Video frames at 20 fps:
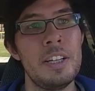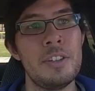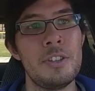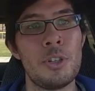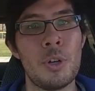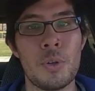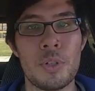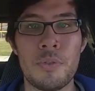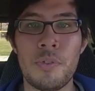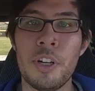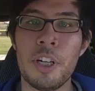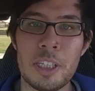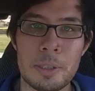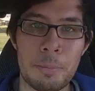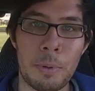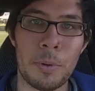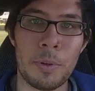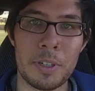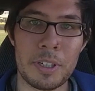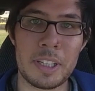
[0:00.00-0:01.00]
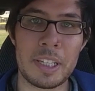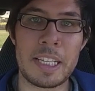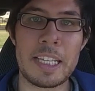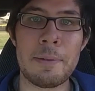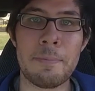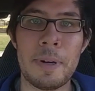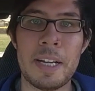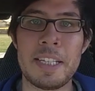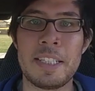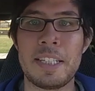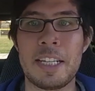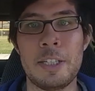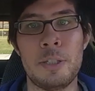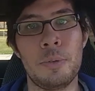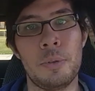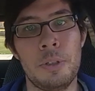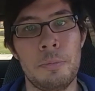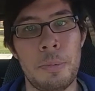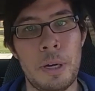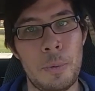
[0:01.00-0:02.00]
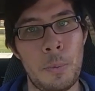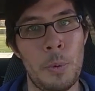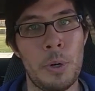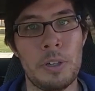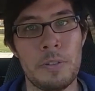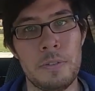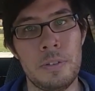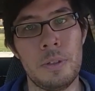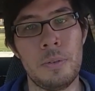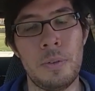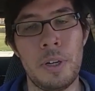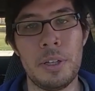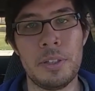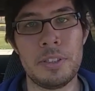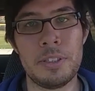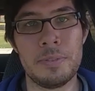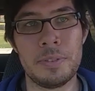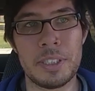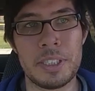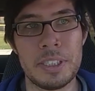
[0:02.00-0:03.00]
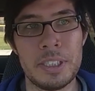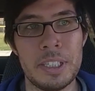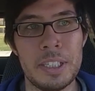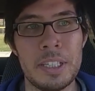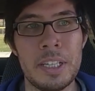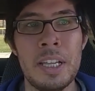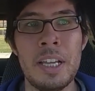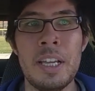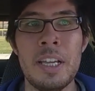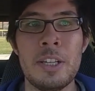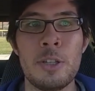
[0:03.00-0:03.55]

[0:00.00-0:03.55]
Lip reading: So it's very important to keep my schedule and my workflow relatively good.